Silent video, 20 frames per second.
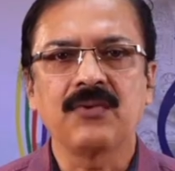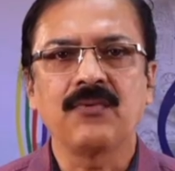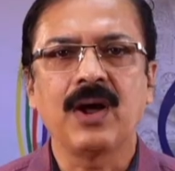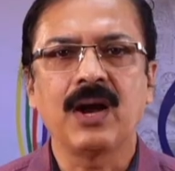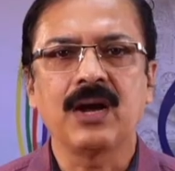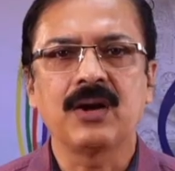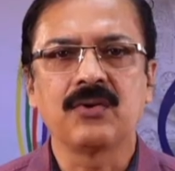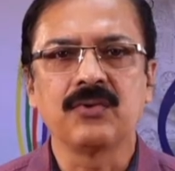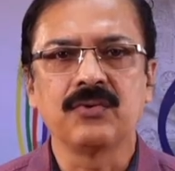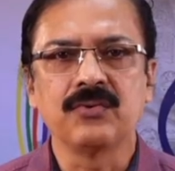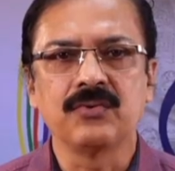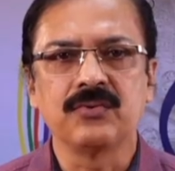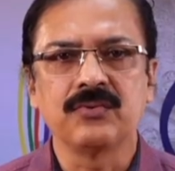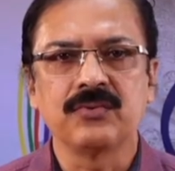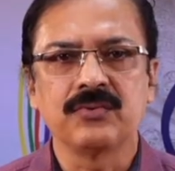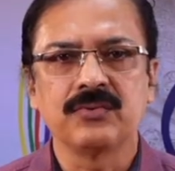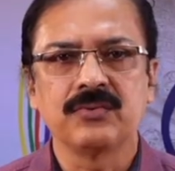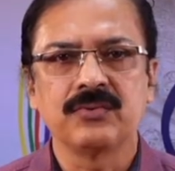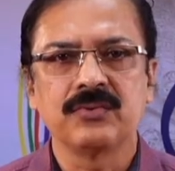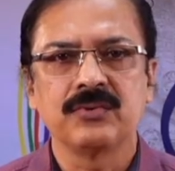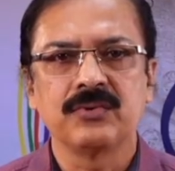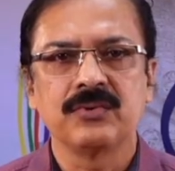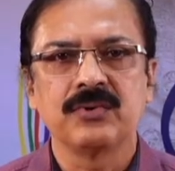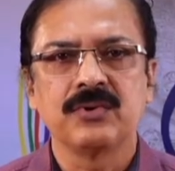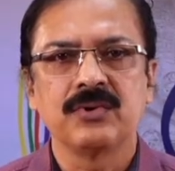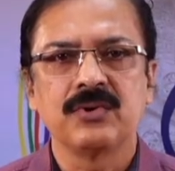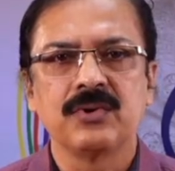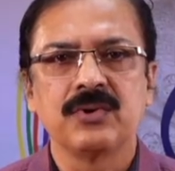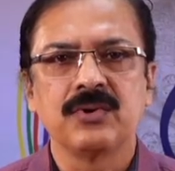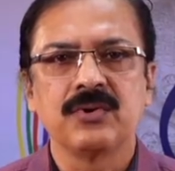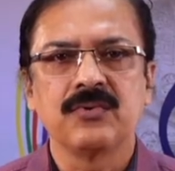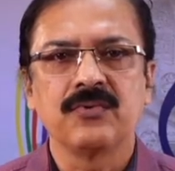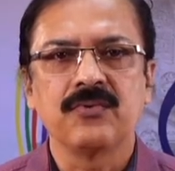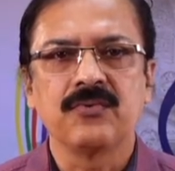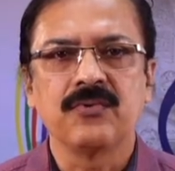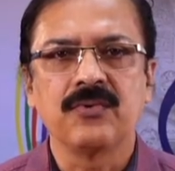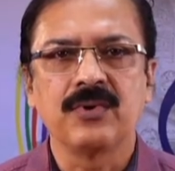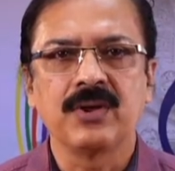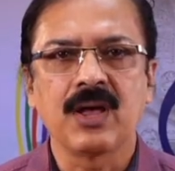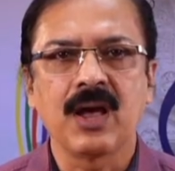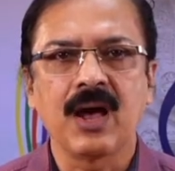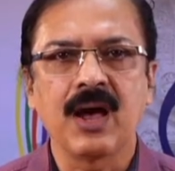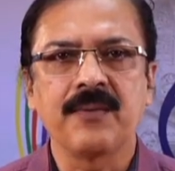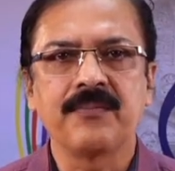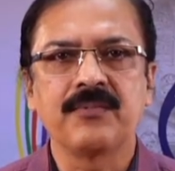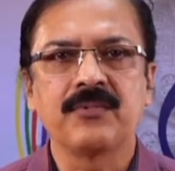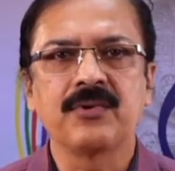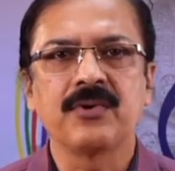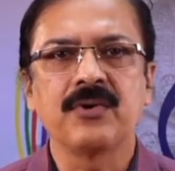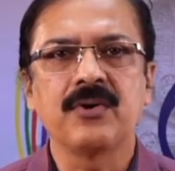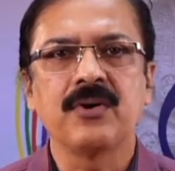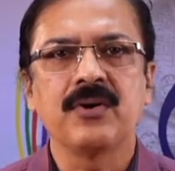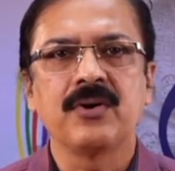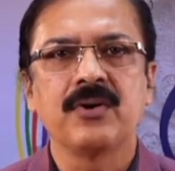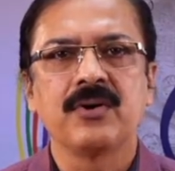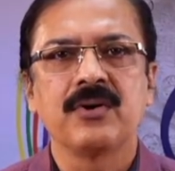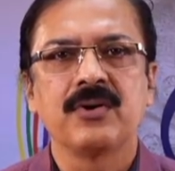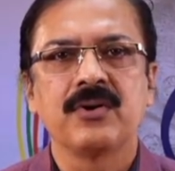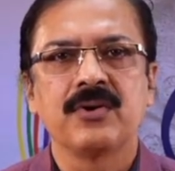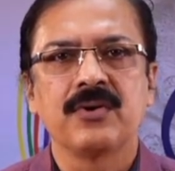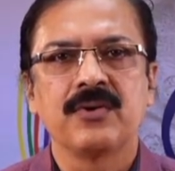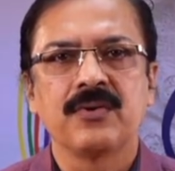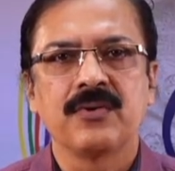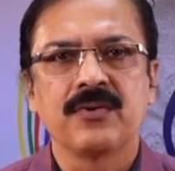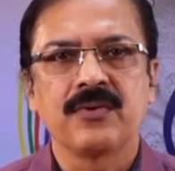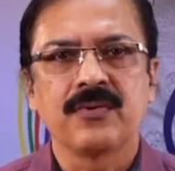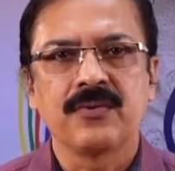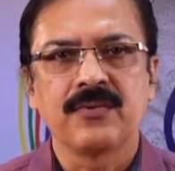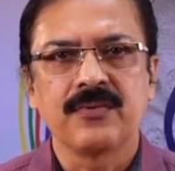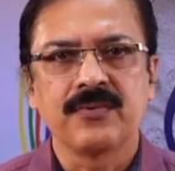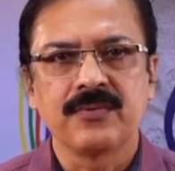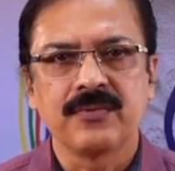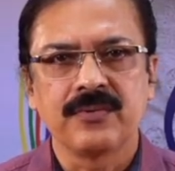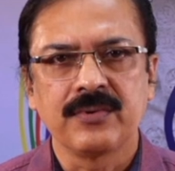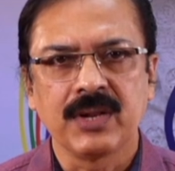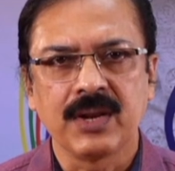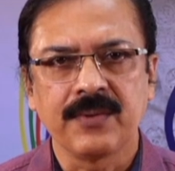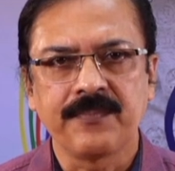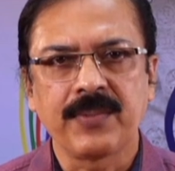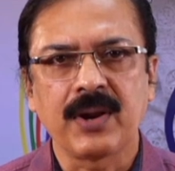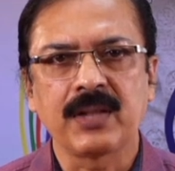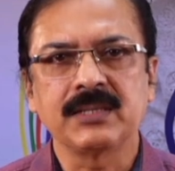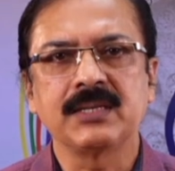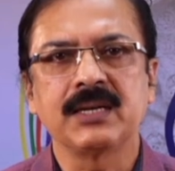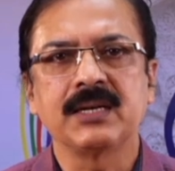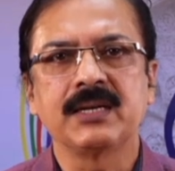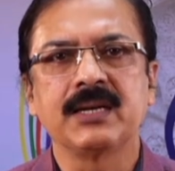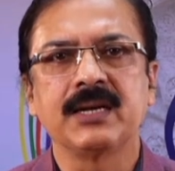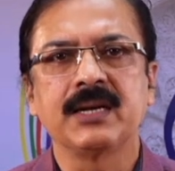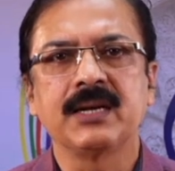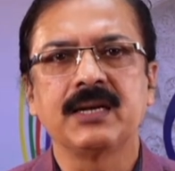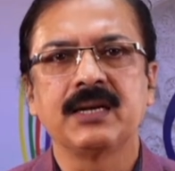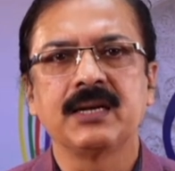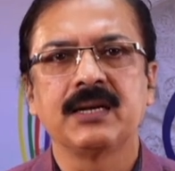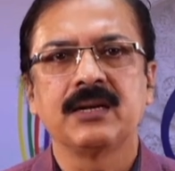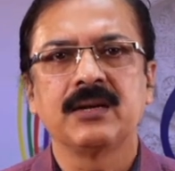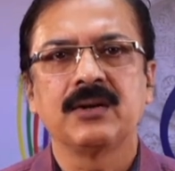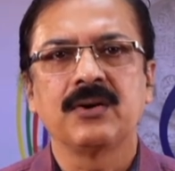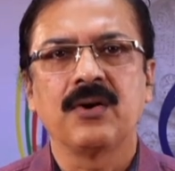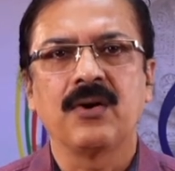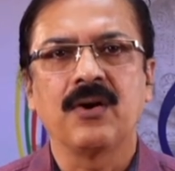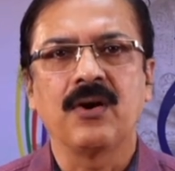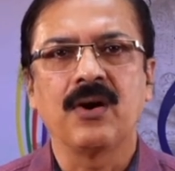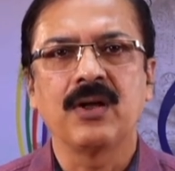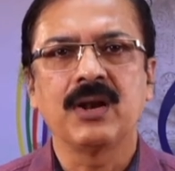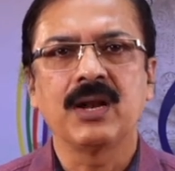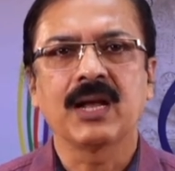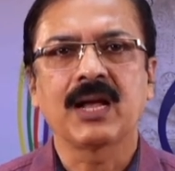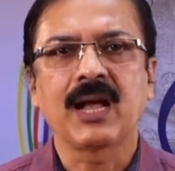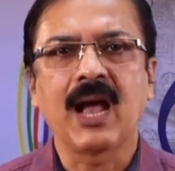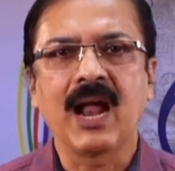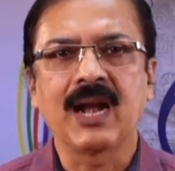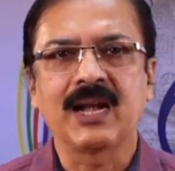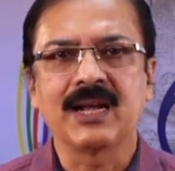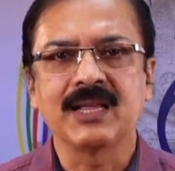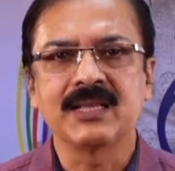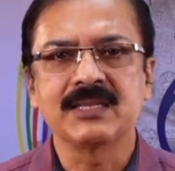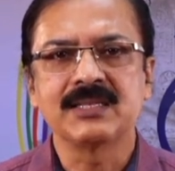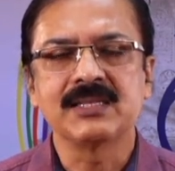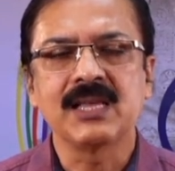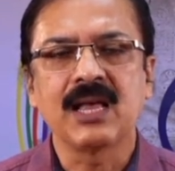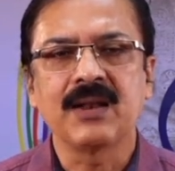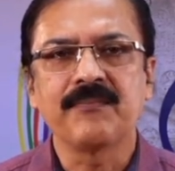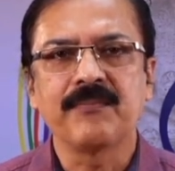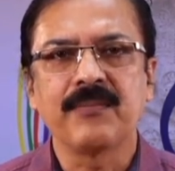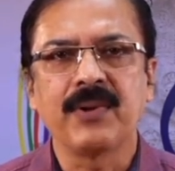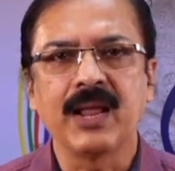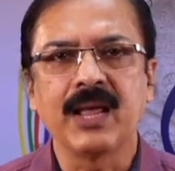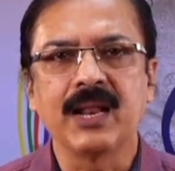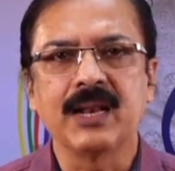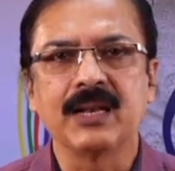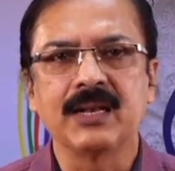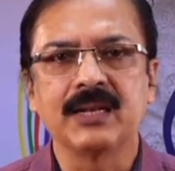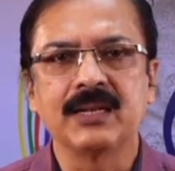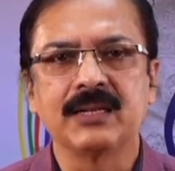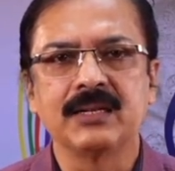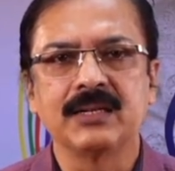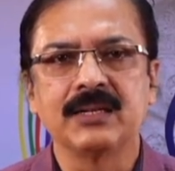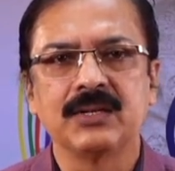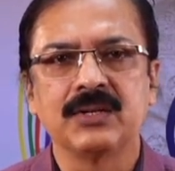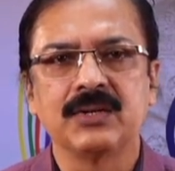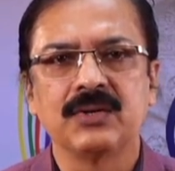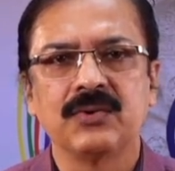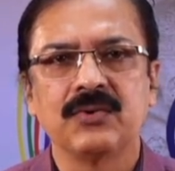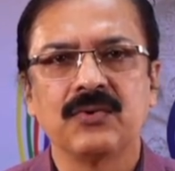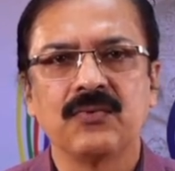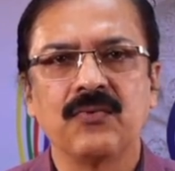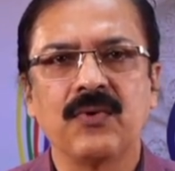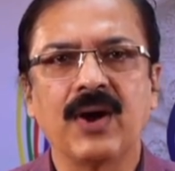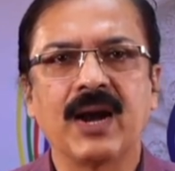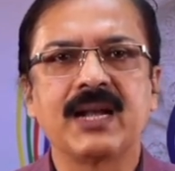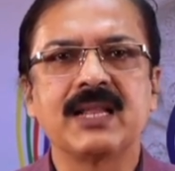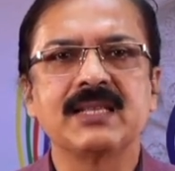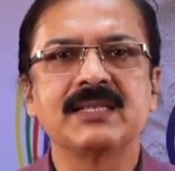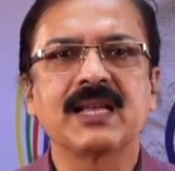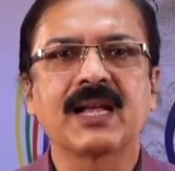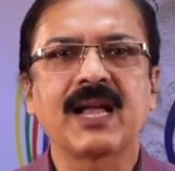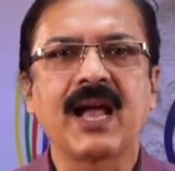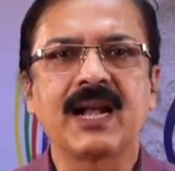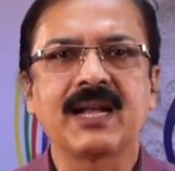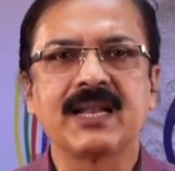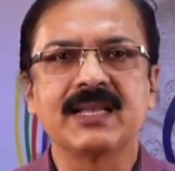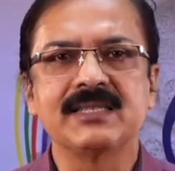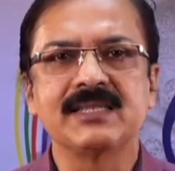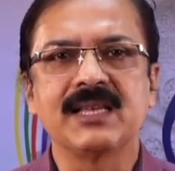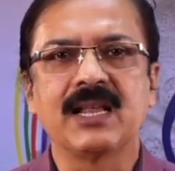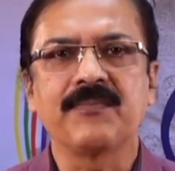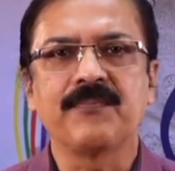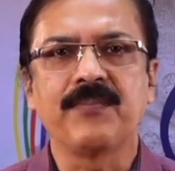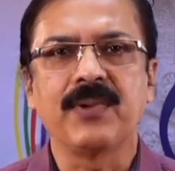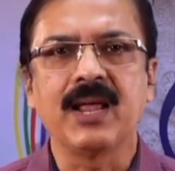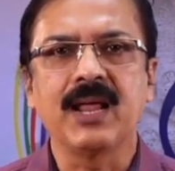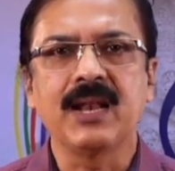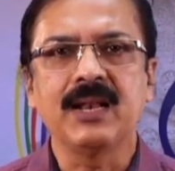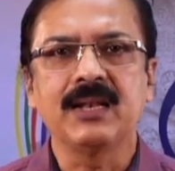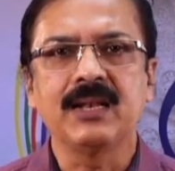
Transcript: what to do? We have to represent it on a Cartesian plane. What is a Cartesian plane?